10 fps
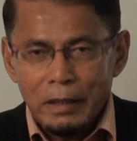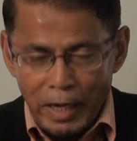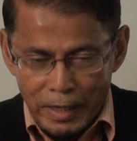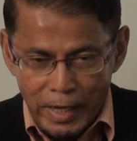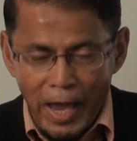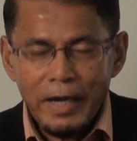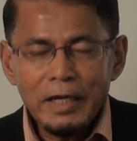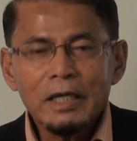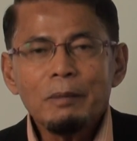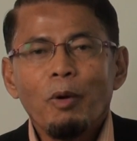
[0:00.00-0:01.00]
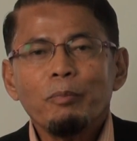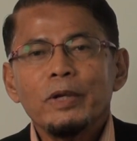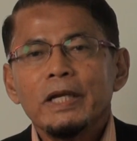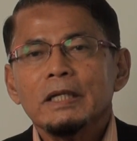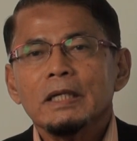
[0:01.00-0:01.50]
And then they
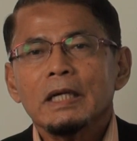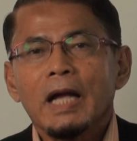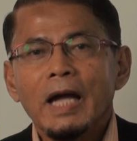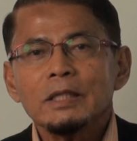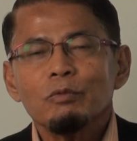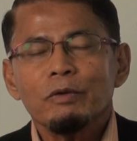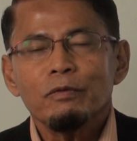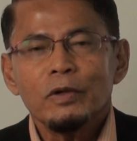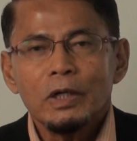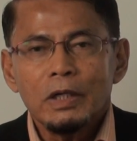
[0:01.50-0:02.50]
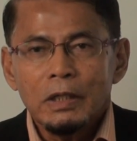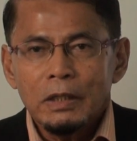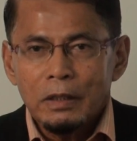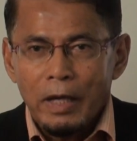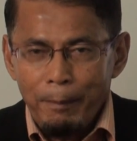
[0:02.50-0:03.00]
repopulate the guts with
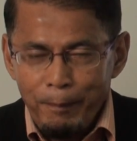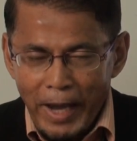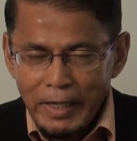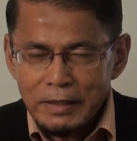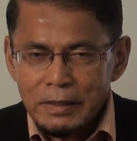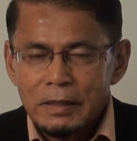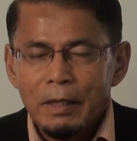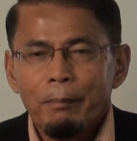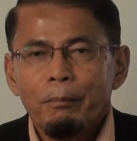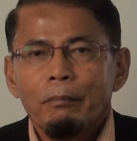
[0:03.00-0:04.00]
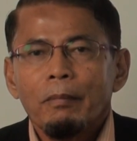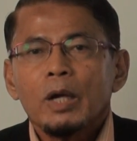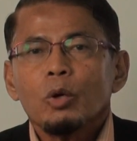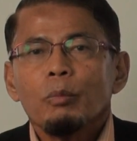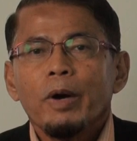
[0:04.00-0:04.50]
a balanced
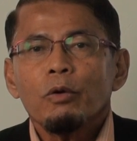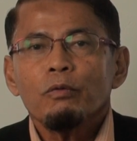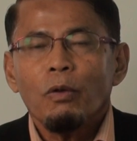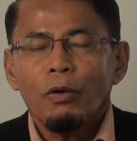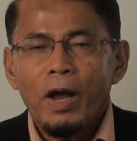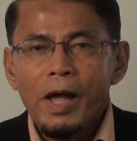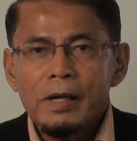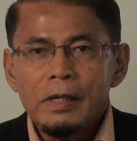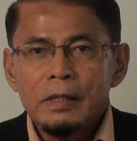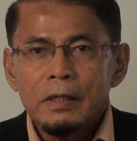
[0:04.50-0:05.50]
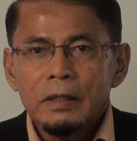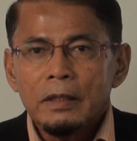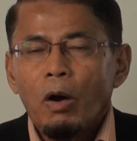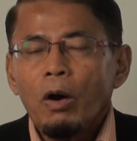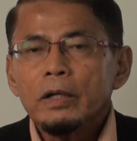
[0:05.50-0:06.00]
microbioflora.
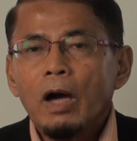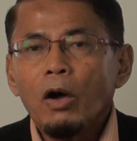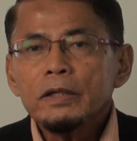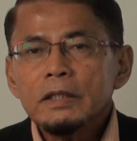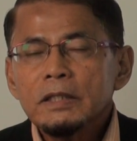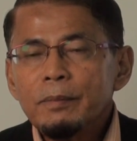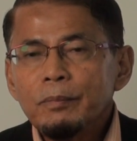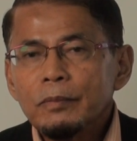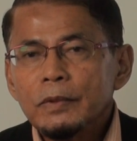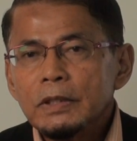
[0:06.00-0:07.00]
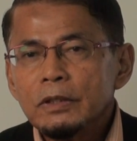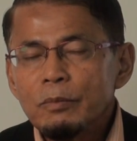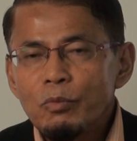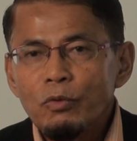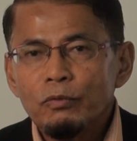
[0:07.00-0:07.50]
The autism is
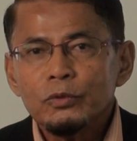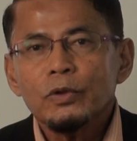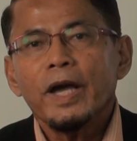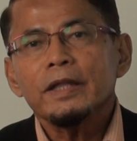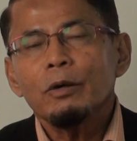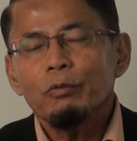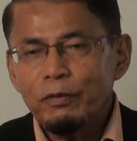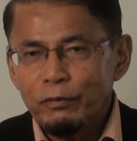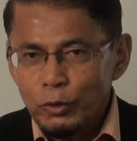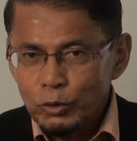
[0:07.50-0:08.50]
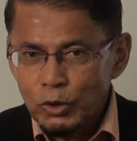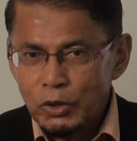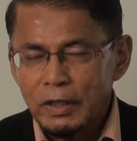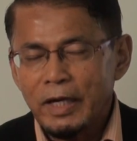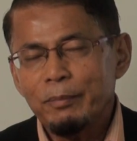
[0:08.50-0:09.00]
removed together with
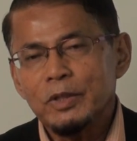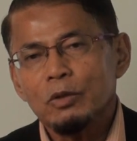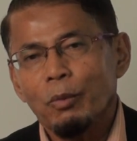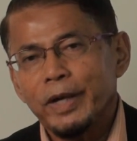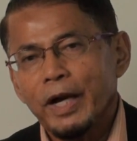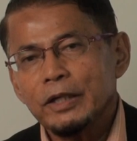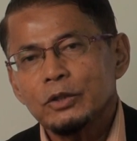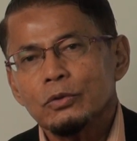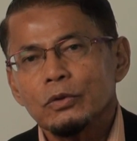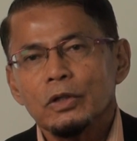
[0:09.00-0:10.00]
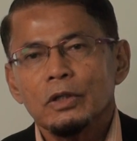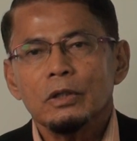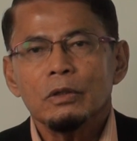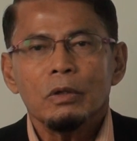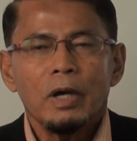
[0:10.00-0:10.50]
nutrition. That means
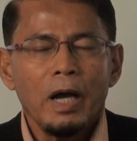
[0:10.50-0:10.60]
omega-3,